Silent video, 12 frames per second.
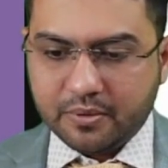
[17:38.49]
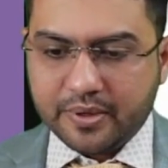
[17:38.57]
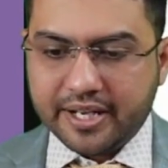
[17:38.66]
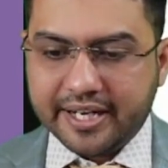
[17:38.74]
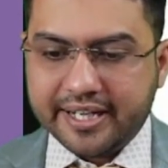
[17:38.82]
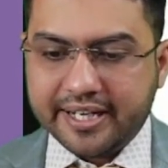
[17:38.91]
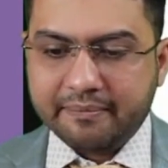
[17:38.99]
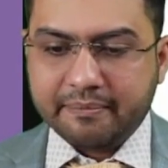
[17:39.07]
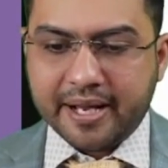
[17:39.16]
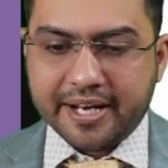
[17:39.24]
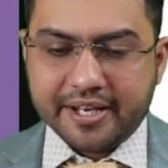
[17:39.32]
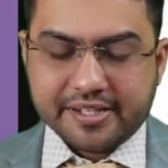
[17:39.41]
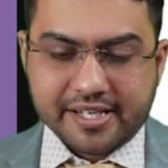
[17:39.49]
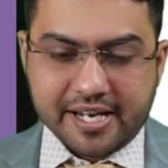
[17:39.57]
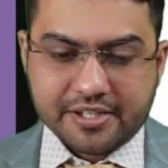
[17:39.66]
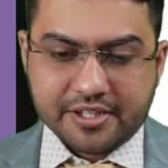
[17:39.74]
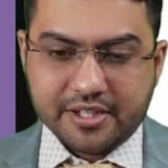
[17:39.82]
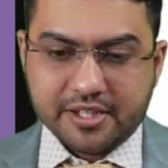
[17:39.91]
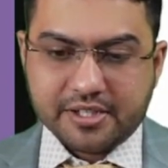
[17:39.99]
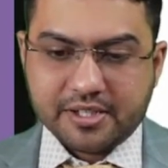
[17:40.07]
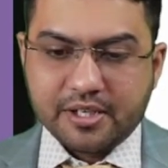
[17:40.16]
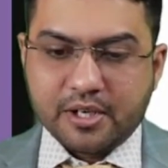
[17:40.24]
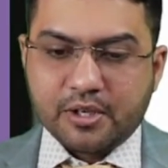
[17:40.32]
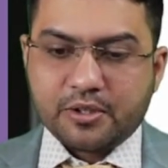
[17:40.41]
We are getting various
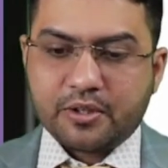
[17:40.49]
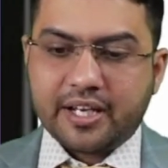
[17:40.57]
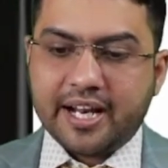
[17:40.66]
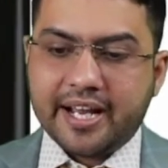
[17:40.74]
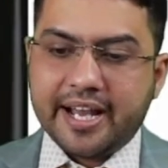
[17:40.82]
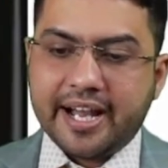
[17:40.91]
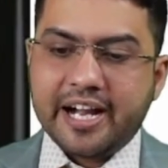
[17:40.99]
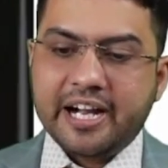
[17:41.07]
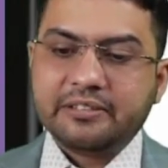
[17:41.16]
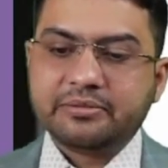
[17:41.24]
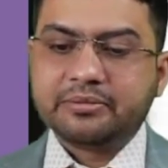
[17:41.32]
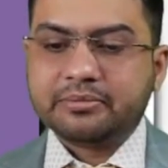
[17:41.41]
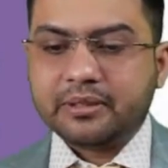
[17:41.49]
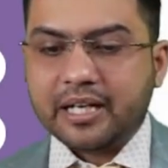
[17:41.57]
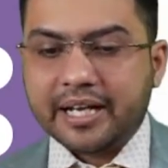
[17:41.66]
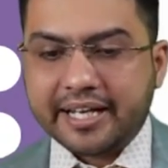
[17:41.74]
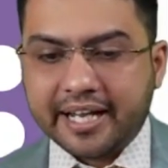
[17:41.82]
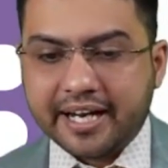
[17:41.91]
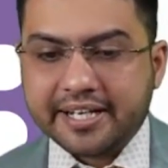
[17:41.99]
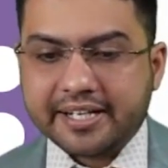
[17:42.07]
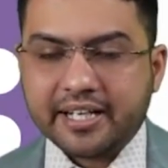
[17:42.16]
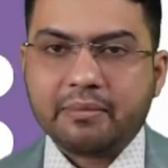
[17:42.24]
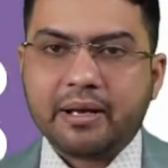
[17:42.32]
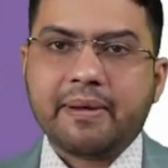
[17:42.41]
answers. So can I
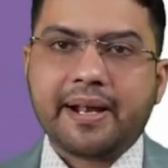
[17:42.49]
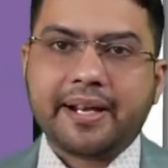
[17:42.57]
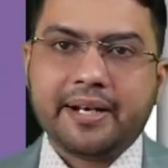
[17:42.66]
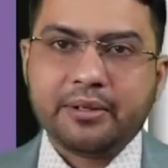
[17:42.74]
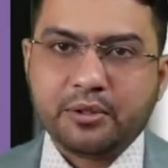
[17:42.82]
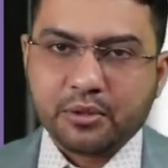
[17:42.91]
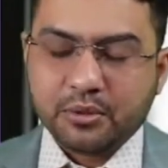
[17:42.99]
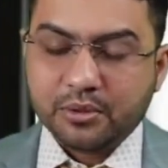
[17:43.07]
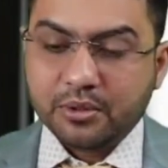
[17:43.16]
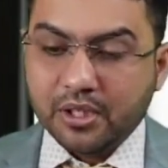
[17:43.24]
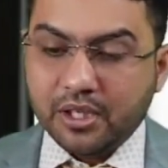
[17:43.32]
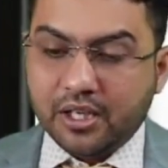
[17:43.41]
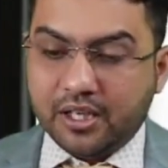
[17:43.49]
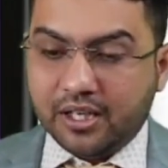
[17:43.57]
tell my backend to